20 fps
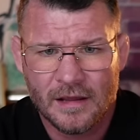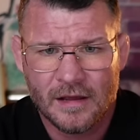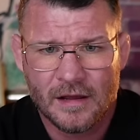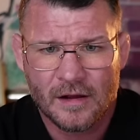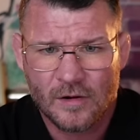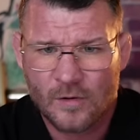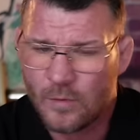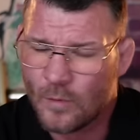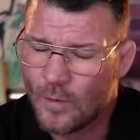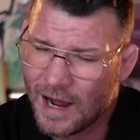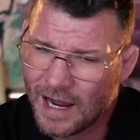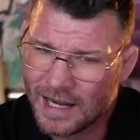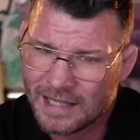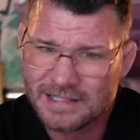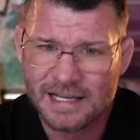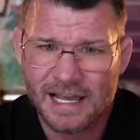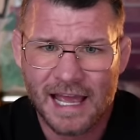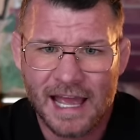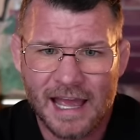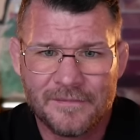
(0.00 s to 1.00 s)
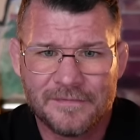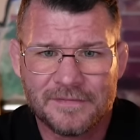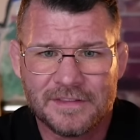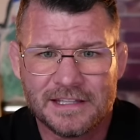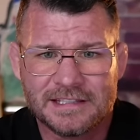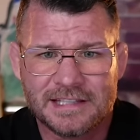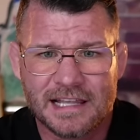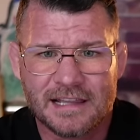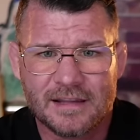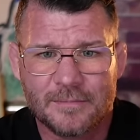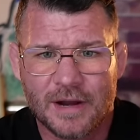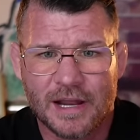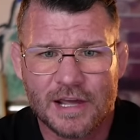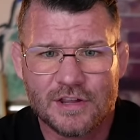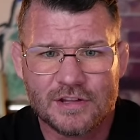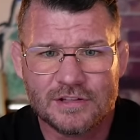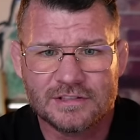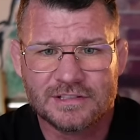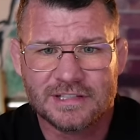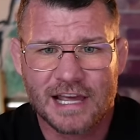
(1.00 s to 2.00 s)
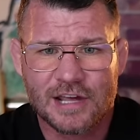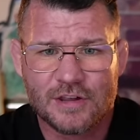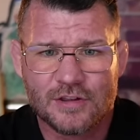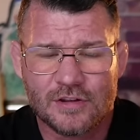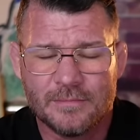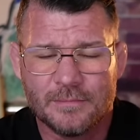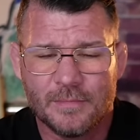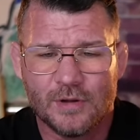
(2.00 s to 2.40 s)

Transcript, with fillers: quite a hefty celebration session.